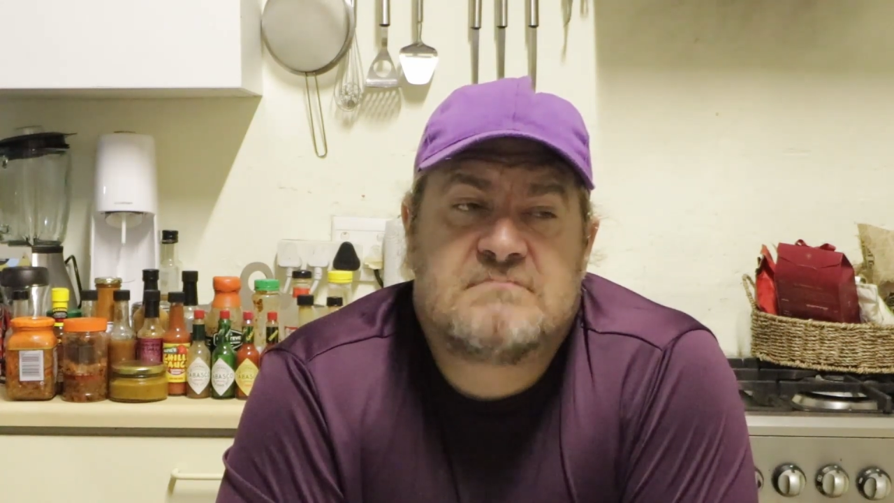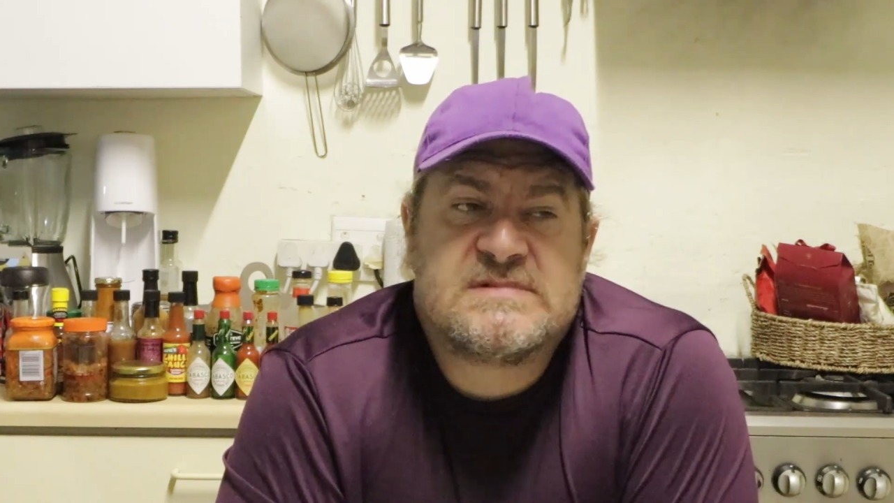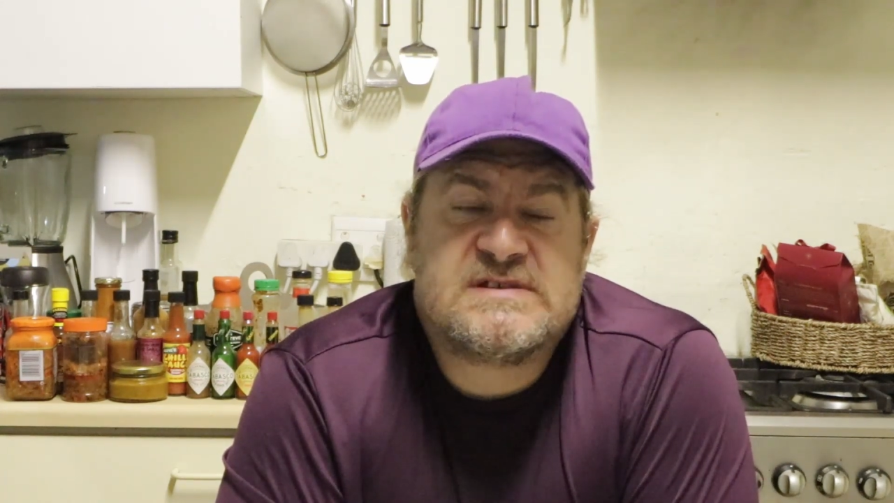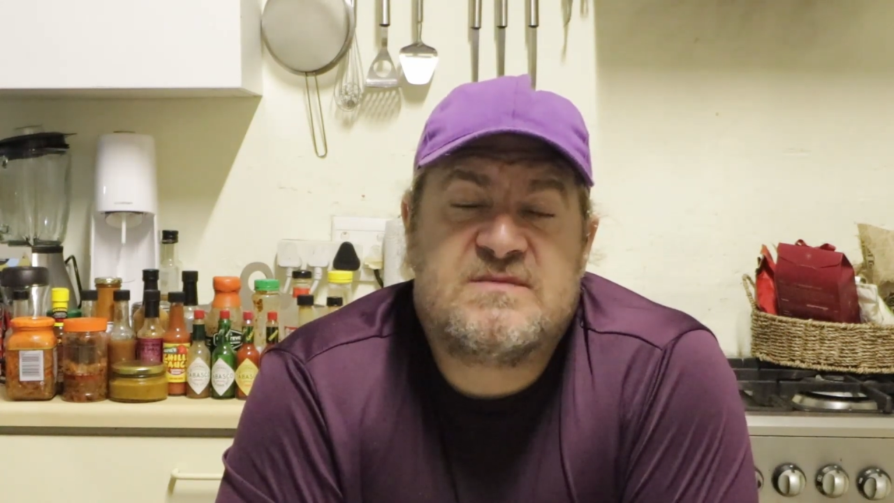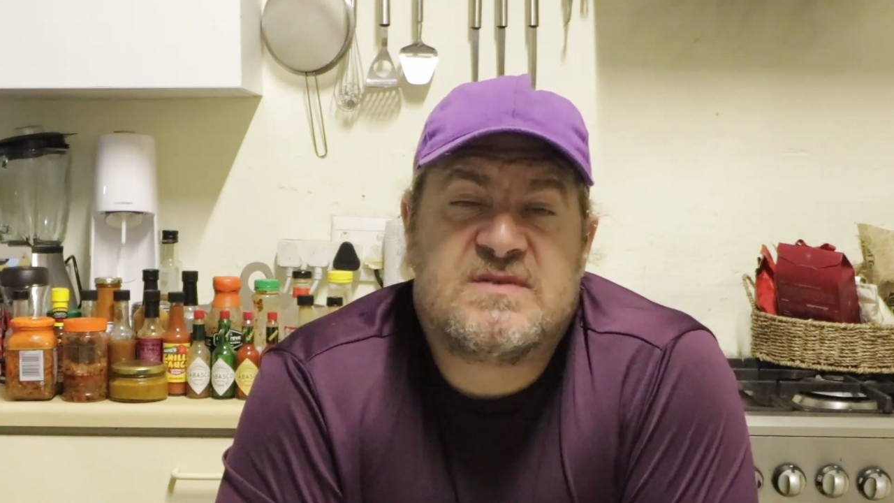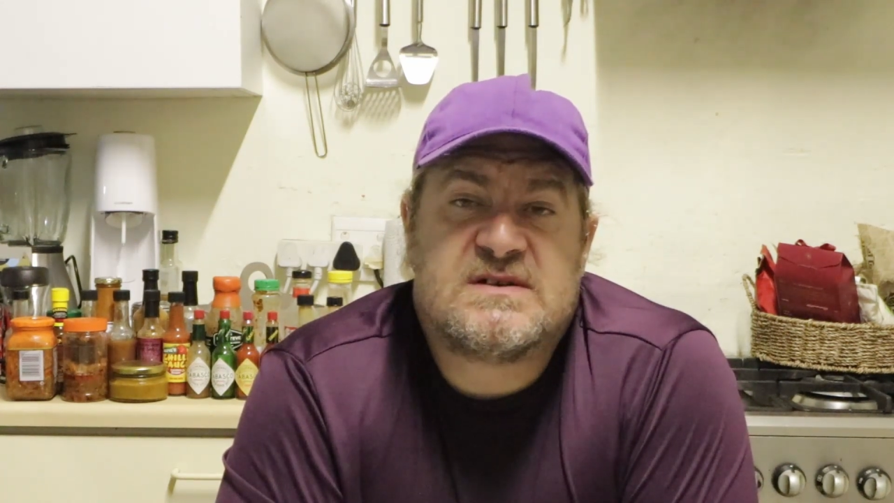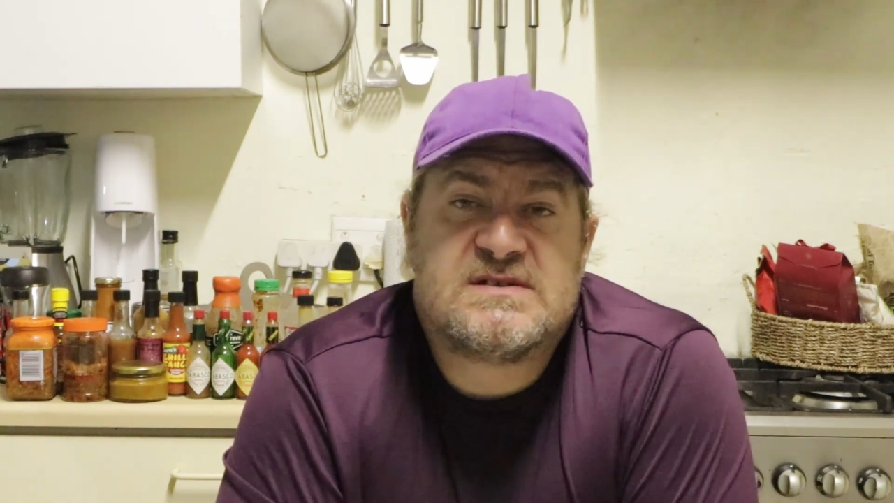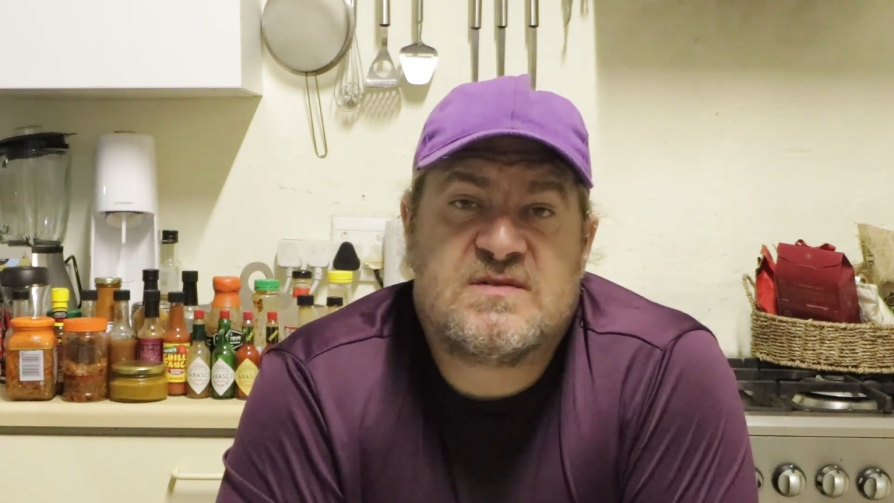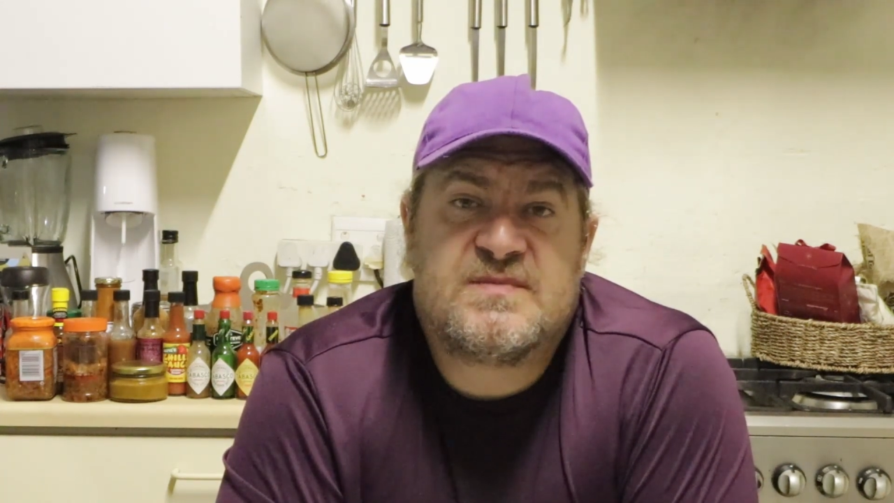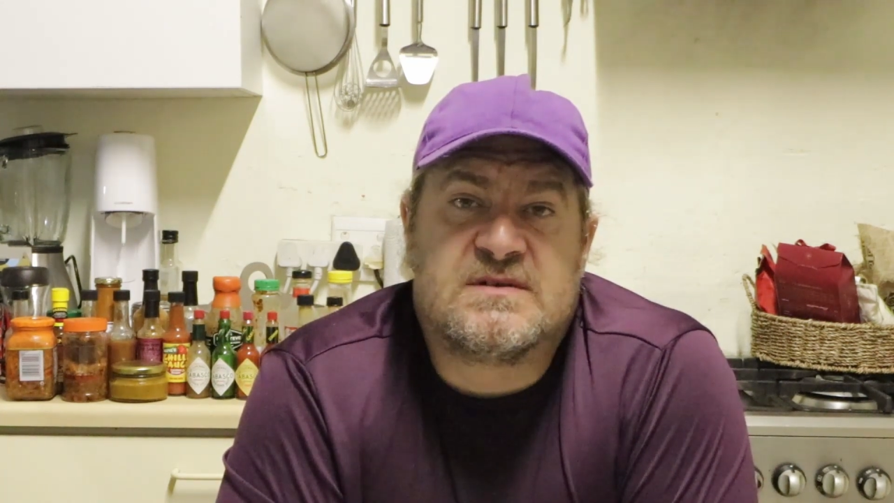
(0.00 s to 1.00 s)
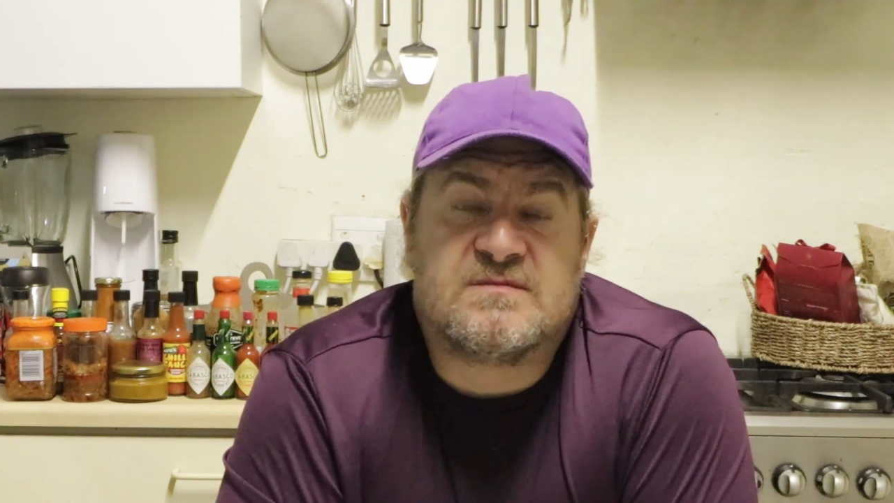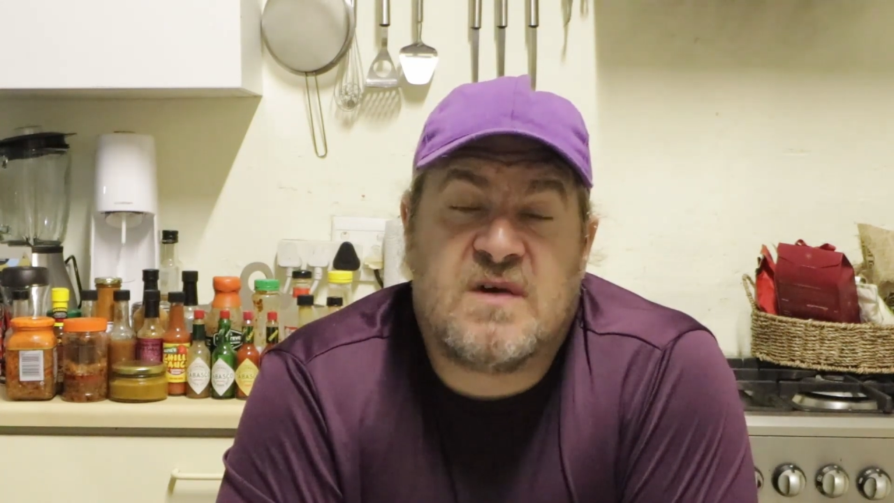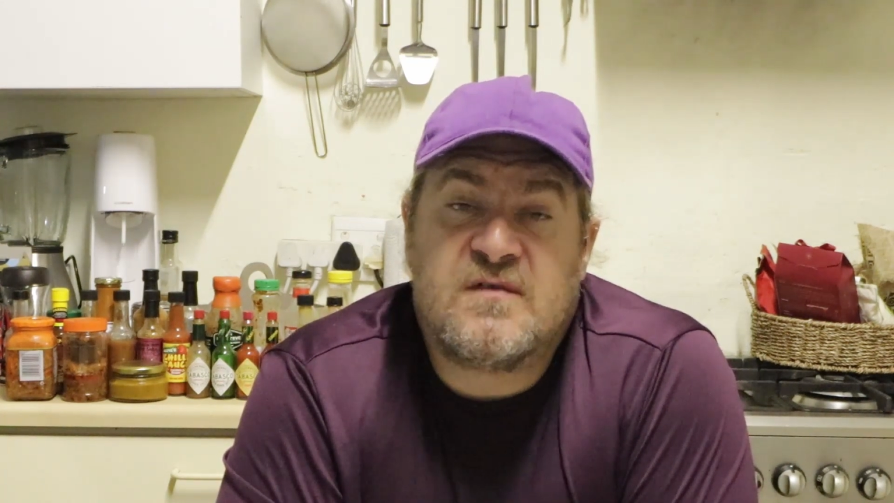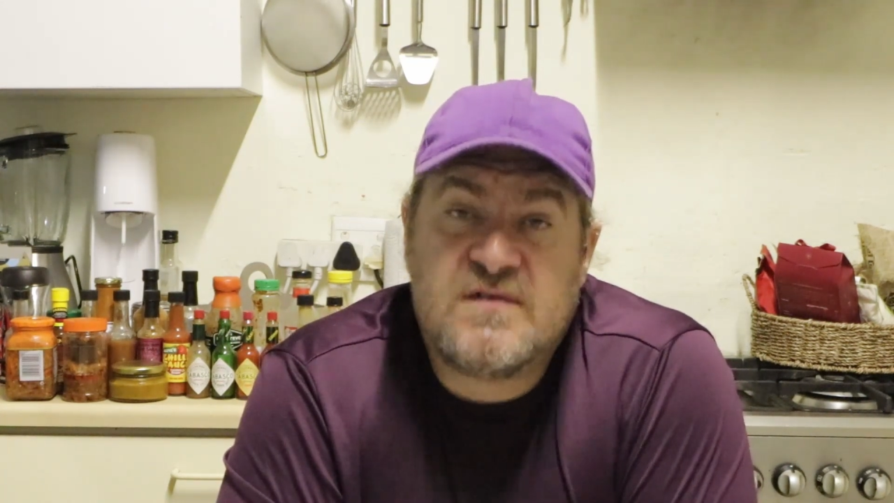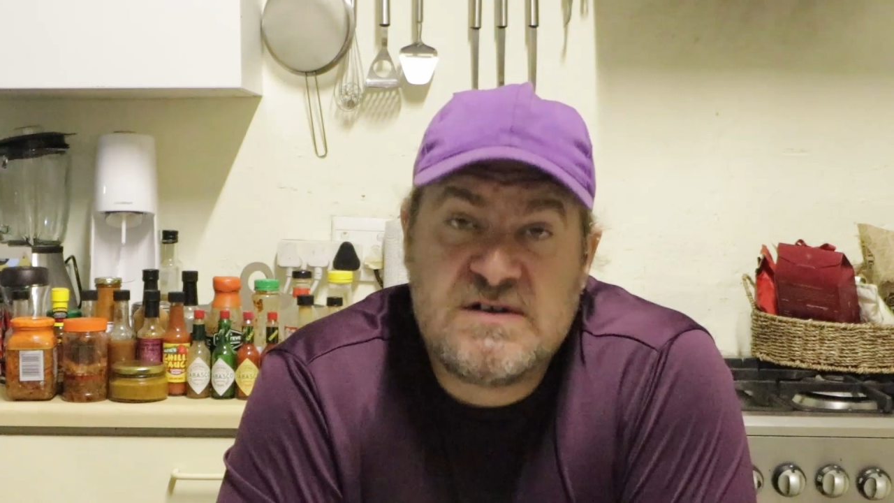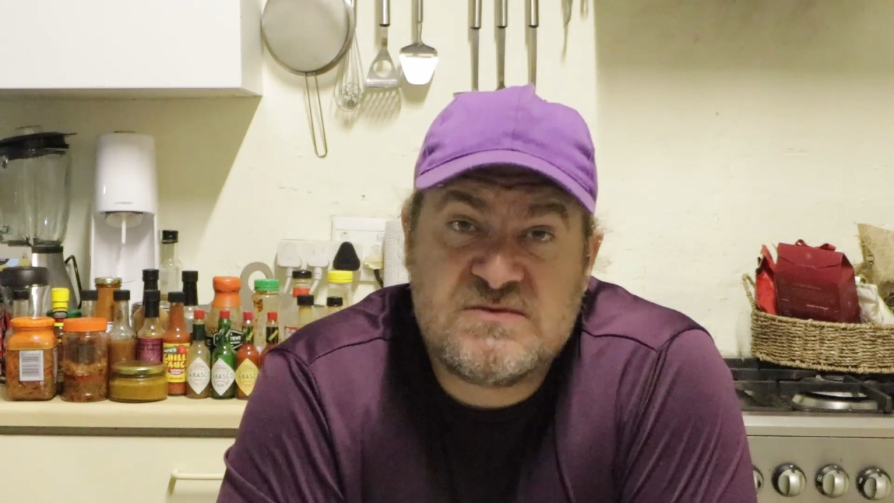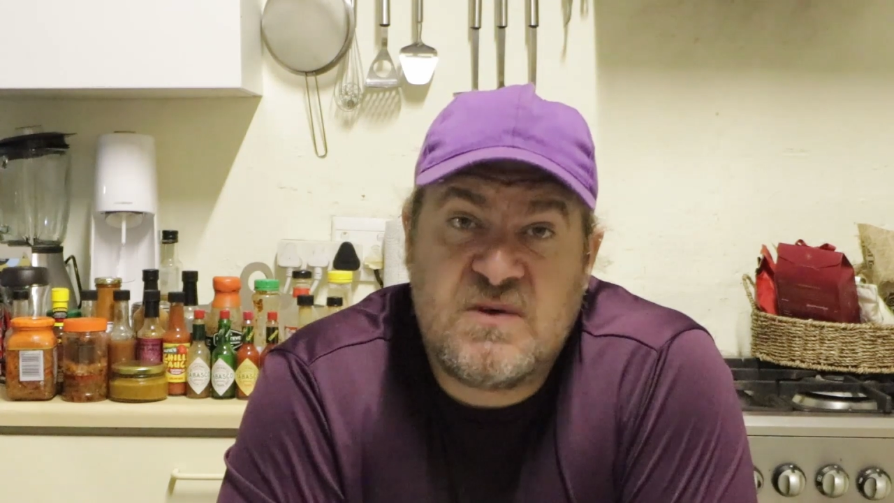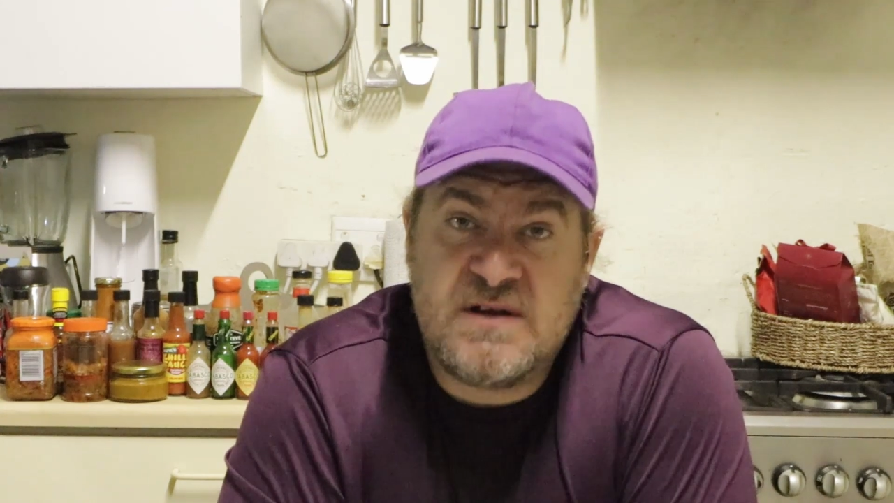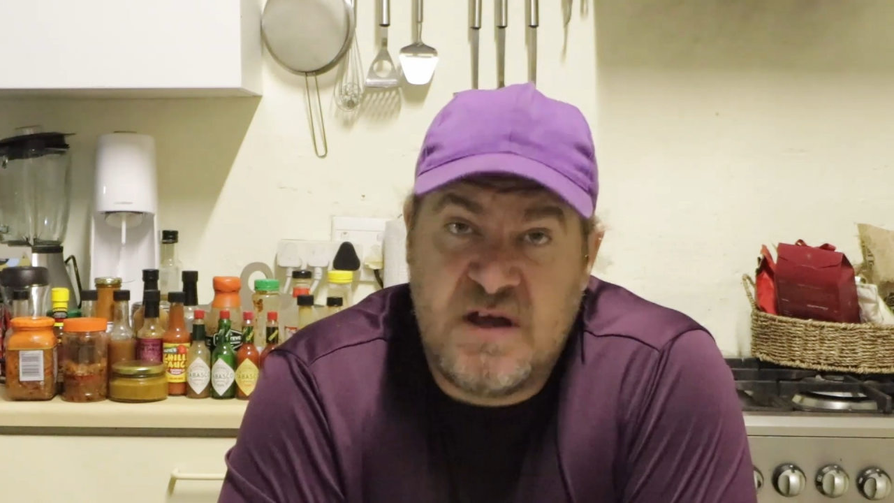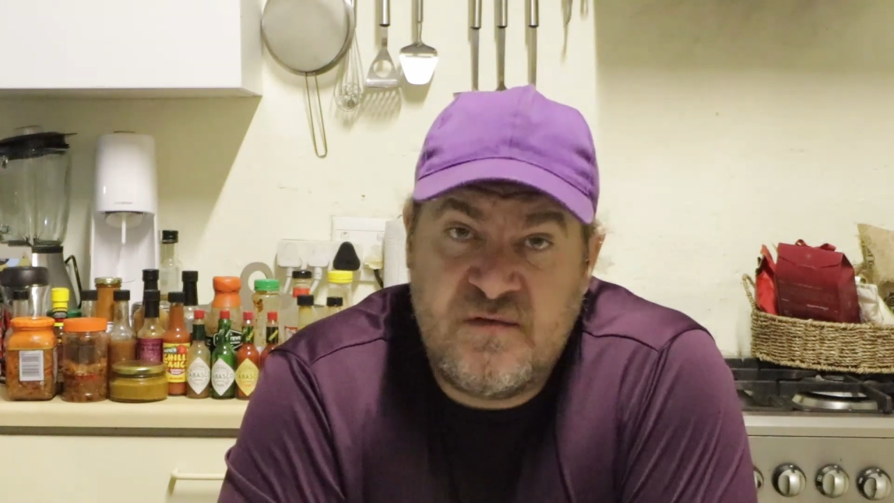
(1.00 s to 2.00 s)
Sepia Serpent, my first
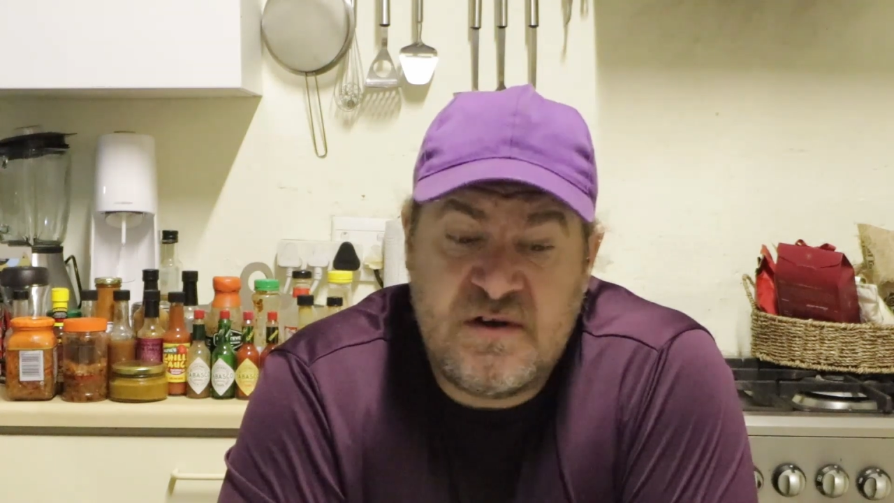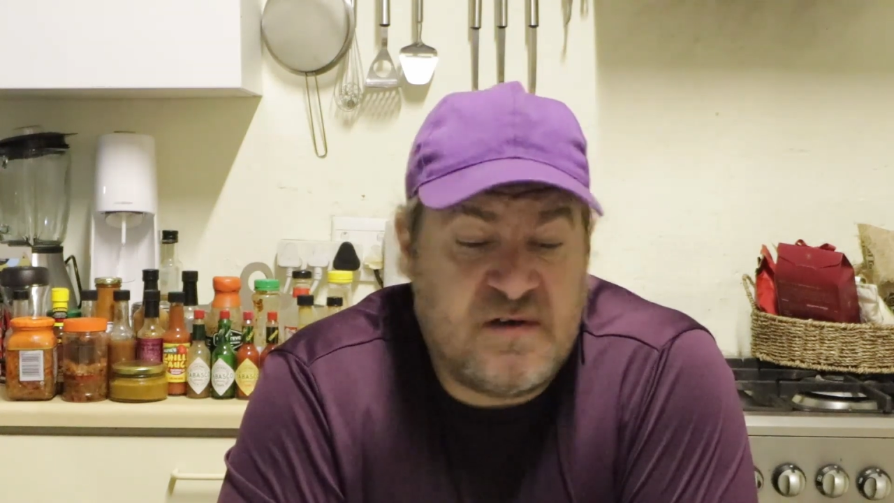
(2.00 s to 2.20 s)
one ever.